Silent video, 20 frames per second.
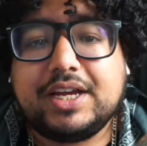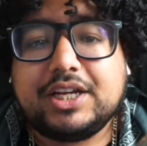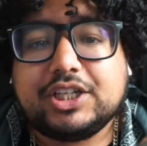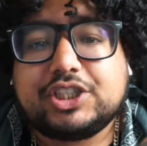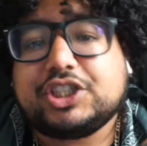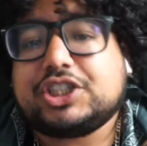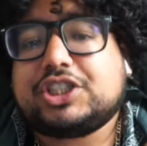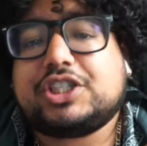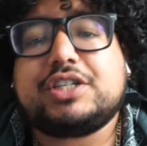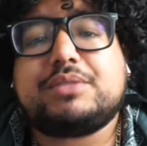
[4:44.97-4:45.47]

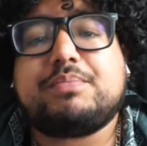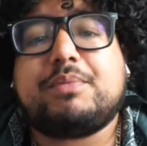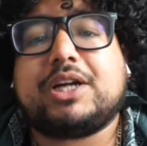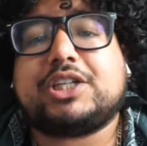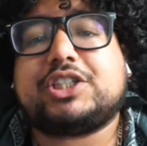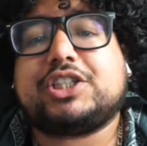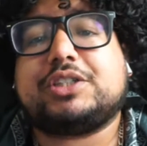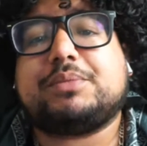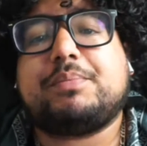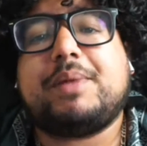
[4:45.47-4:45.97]
just as
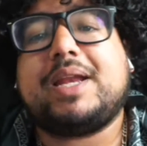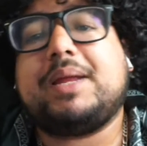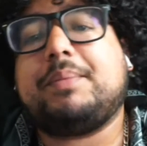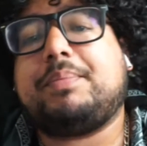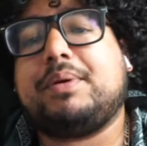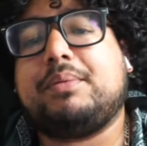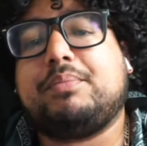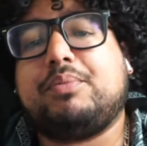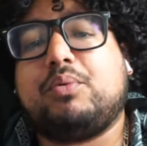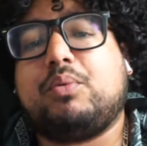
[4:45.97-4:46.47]
much as many
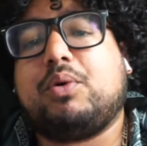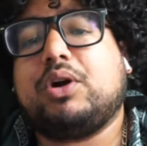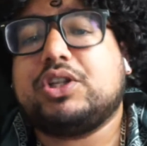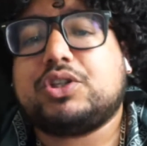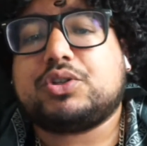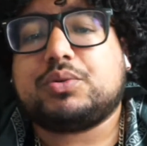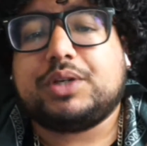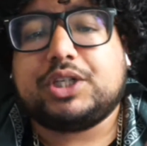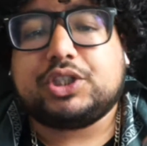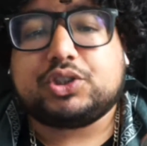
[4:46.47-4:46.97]
people want
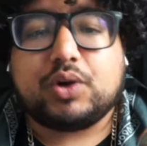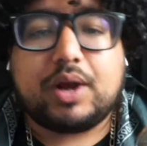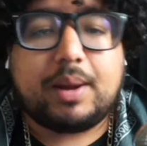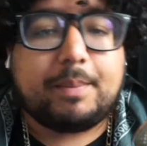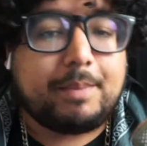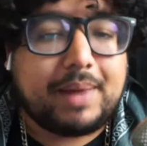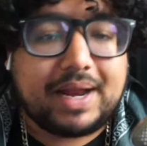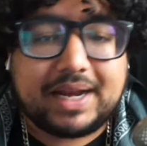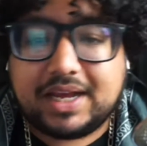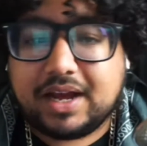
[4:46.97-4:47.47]
to enjoy
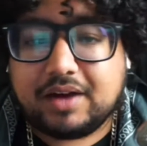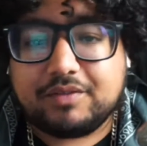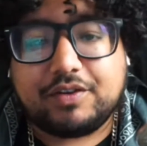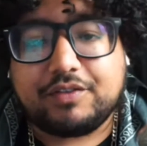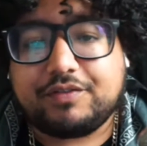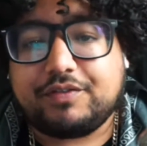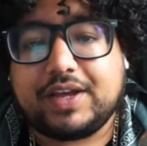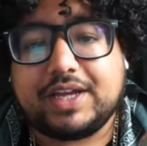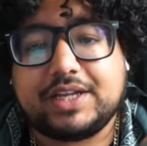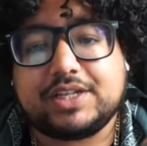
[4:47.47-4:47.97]
many other
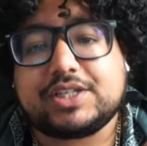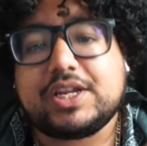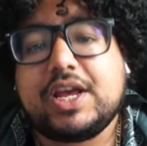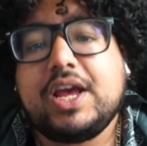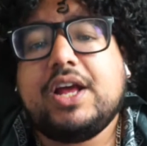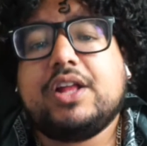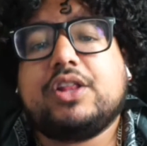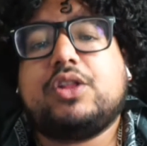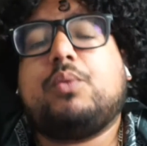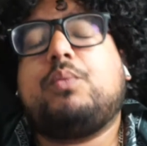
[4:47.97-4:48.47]
things
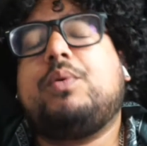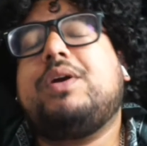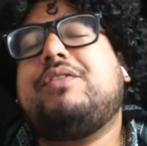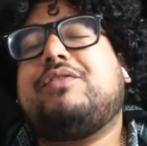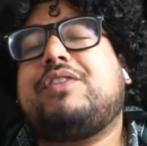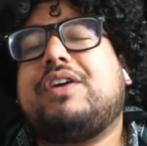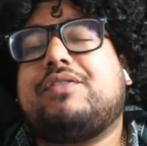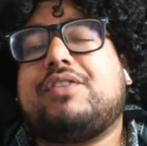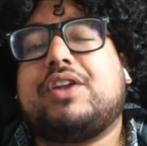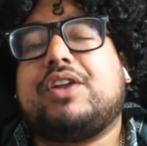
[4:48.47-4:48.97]
that we've
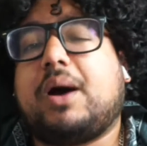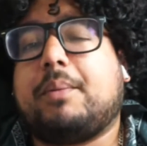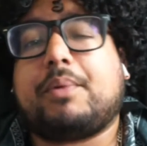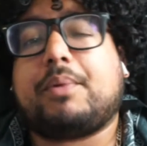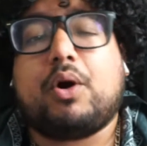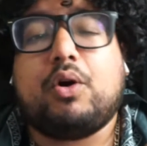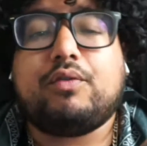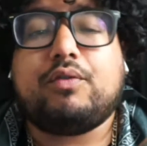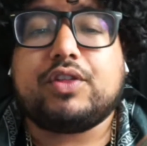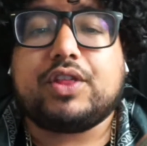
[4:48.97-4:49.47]
given up
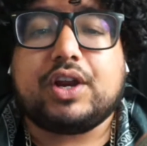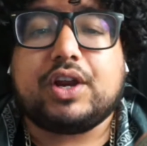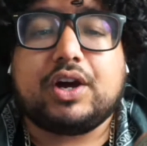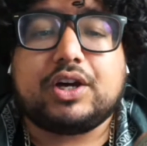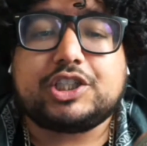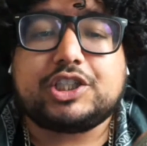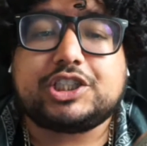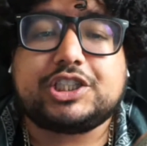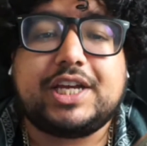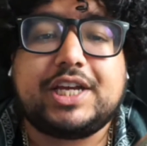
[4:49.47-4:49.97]
over the
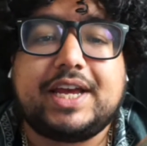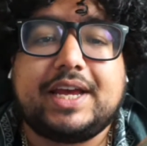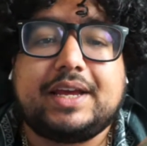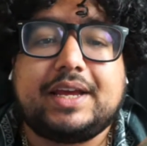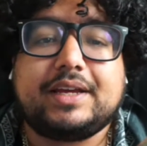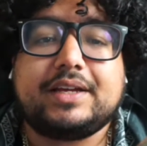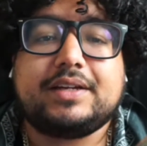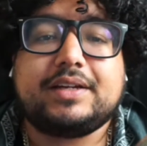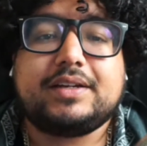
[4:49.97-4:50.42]
last year.